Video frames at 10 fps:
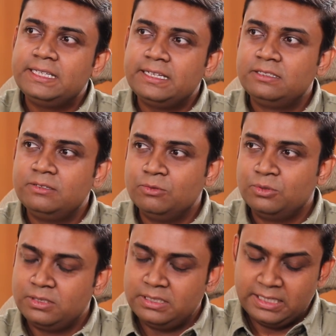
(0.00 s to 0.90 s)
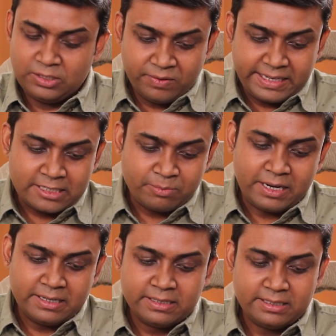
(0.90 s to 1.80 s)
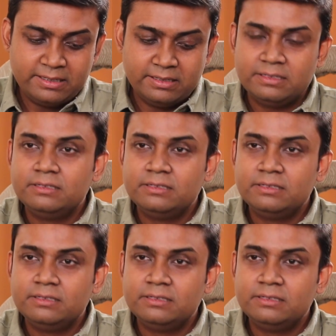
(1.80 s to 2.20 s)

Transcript: there is a notion that you expanded